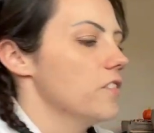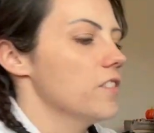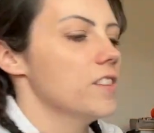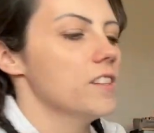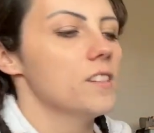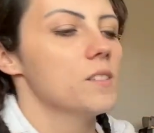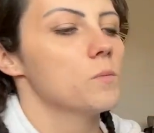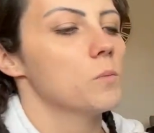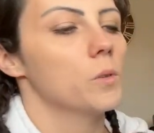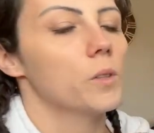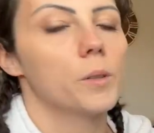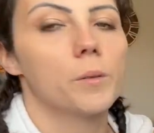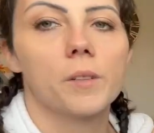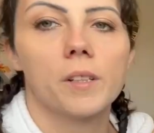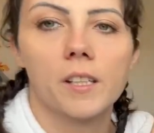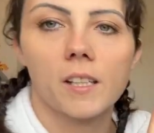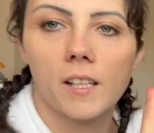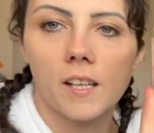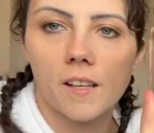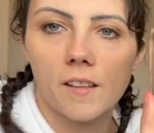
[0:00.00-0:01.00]
this one, I'm going
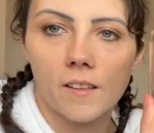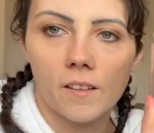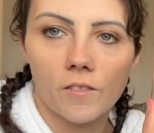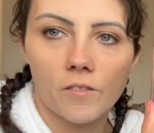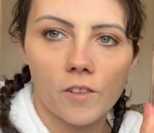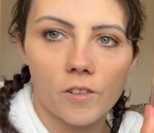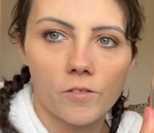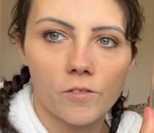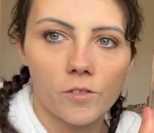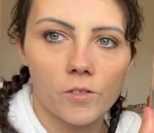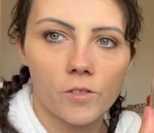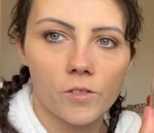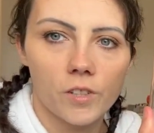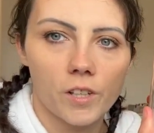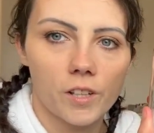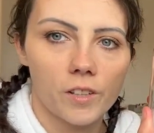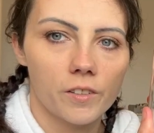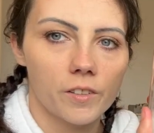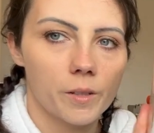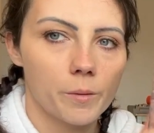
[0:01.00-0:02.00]
to get that red food
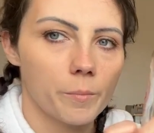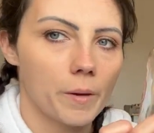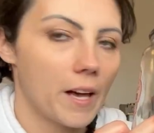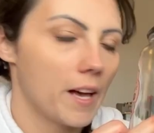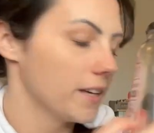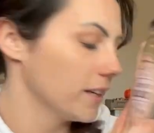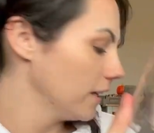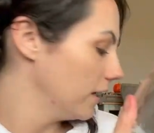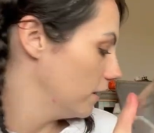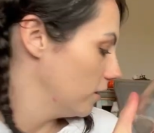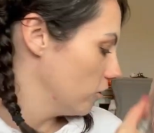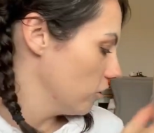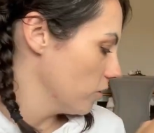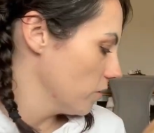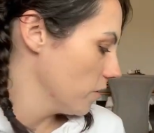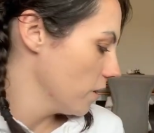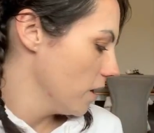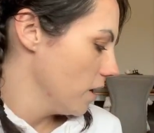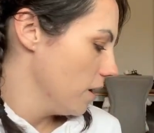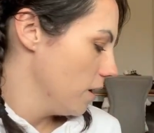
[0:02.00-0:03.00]
colouring back and
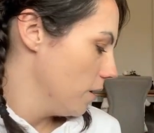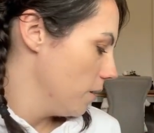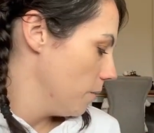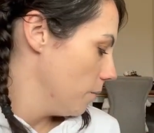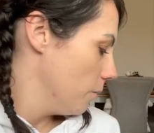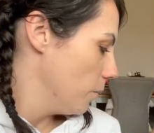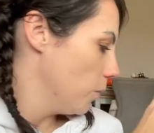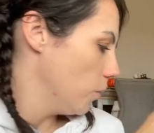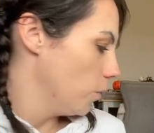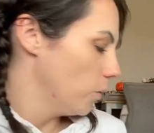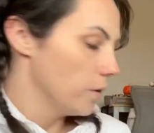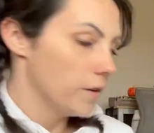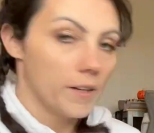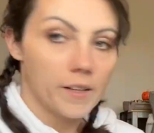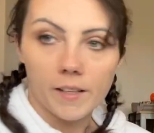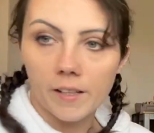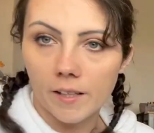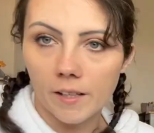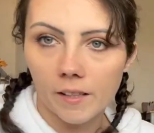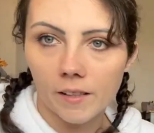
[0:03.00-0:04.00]
just pour that
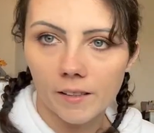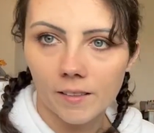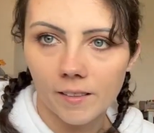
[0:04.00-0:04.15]
in.